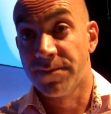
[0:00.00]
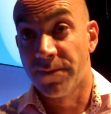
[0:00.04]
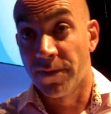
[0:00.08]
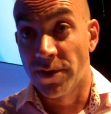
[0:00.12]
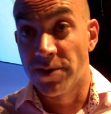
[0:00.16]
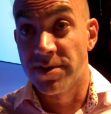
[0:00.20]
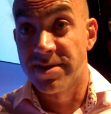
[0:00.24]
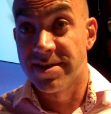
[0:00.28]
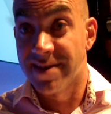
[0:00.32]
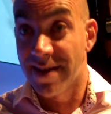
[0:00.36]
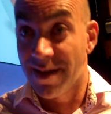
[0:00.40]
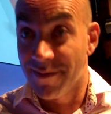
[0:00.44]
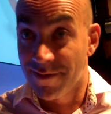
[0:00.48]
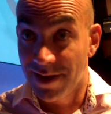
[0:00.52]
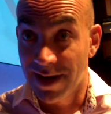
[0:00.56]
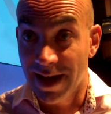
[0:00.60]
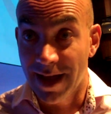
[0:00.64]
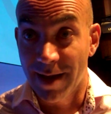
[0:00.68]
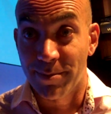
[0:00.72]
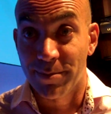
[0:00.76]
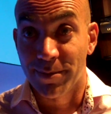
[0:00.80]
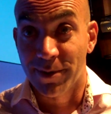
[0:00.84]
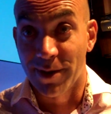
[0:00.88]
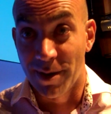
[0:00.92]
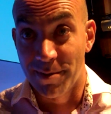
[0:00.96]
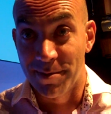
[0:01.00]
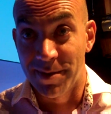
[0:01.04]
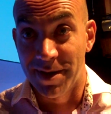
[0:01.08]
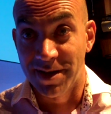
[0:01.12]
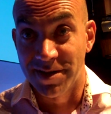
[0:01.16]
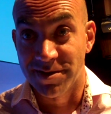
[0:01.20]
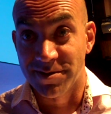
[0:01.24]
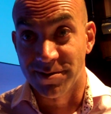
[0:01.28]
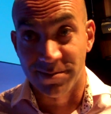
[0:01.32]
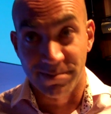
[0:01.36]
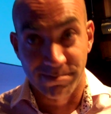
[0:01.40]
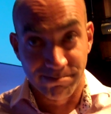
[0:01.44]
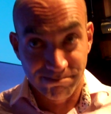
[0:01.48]
Phone 7 app coming,
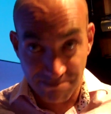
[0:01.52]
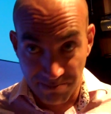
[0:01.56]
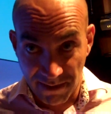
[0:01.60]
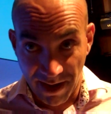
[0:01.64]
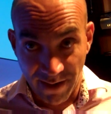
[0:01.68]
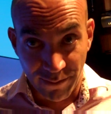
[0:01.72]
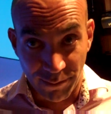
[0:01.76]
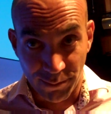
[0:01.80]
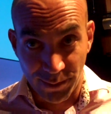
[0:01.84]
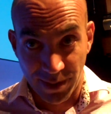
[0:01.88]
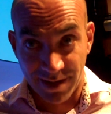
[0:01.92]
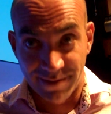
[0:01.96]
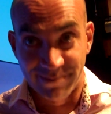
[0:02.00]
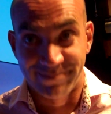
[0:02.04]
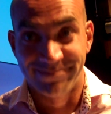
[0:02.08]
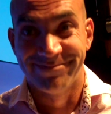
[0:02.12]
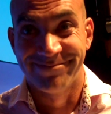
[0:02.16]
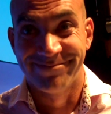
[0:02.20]
so everywhere.